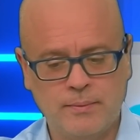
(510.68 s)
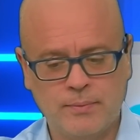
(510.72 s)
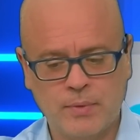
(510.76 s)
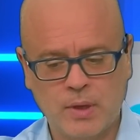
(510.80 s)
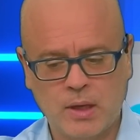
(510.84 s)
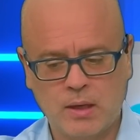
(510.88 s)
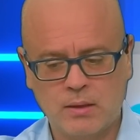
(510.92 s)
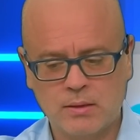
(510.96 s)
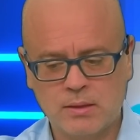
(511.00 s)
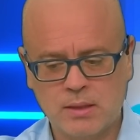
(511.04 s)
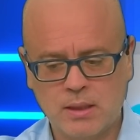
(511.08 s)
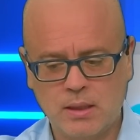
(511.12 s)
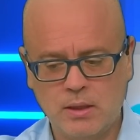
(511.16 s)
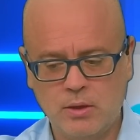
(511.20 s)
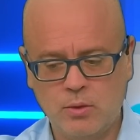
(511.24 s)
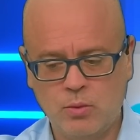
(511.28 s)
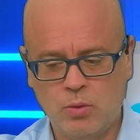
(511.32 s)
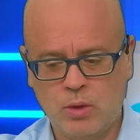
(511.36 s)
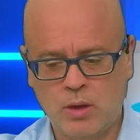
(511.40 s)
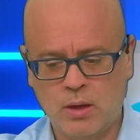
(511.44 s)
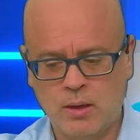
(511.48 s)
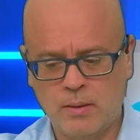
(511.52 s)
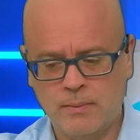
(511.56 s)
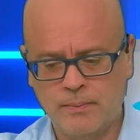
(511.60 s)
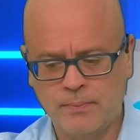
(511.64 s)
I'll tell you
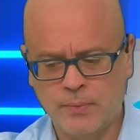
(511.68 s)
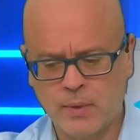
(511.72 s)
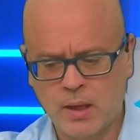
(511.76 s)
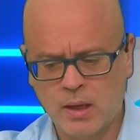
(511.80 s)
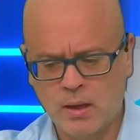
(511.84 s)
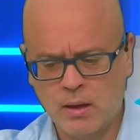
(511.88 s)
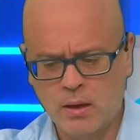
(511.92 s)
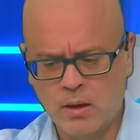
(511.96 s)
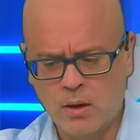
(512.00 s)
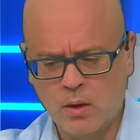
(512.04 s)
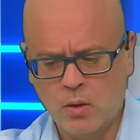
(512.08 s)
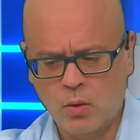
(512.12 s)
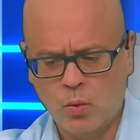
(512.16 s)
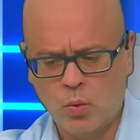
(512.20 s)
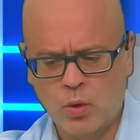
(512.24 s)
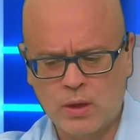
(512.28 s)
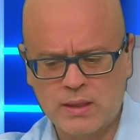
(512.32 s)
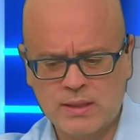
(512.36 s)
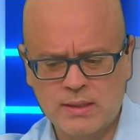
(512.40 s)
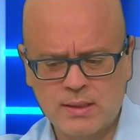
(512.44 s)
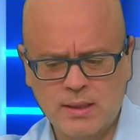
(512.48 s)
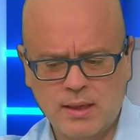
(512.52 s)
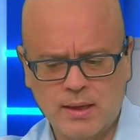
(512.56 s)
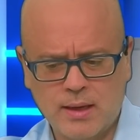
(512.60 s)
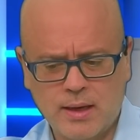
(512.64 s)
why.
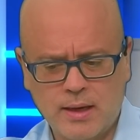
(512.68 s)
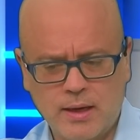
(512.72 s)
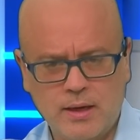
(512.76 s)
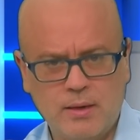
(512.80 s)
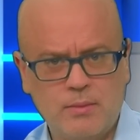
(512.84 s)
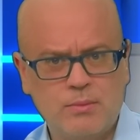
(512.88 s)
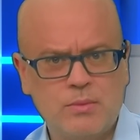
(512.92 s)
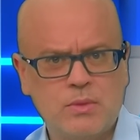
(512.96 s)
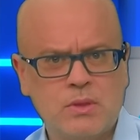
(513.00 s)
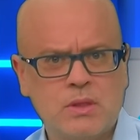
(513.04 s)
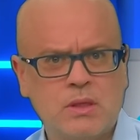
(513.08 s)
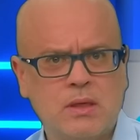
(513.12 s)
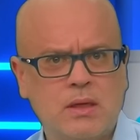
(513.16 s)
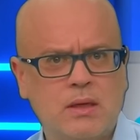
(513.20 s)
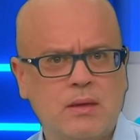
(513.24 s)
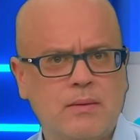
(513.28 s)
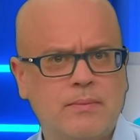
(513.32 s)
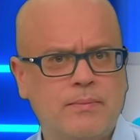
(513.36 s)
Winter Games,